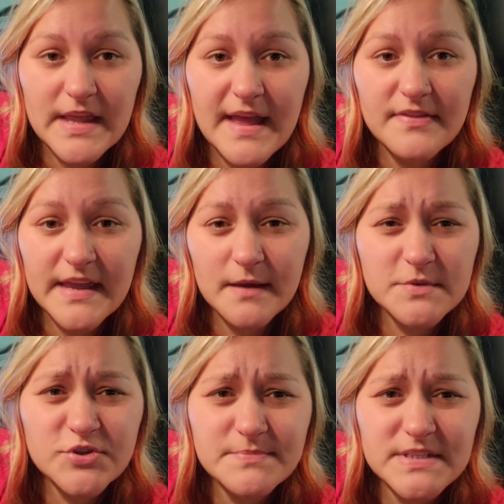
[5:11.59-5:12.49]
And the
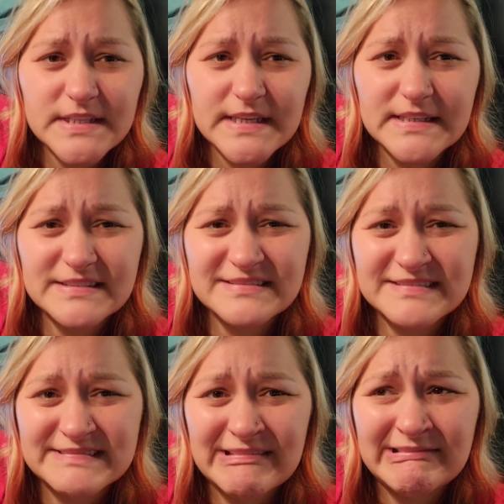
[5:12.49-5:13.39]
amitriptyline
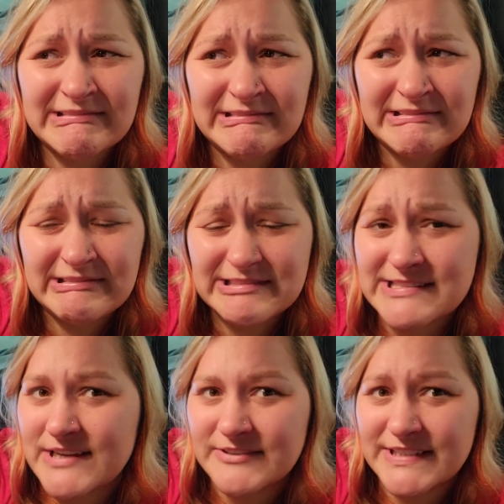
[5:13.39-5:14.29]
was
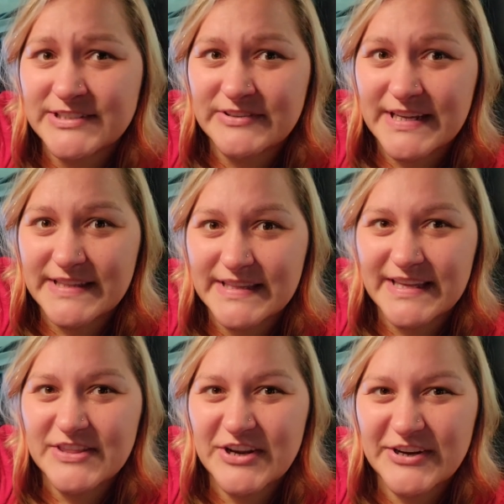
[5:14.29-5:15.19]
not really doing anything
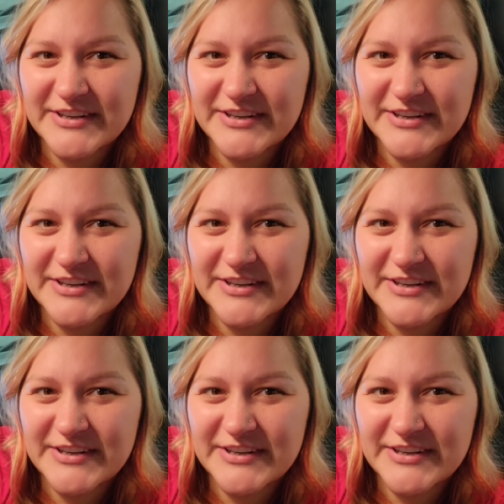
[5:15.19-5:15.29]
either.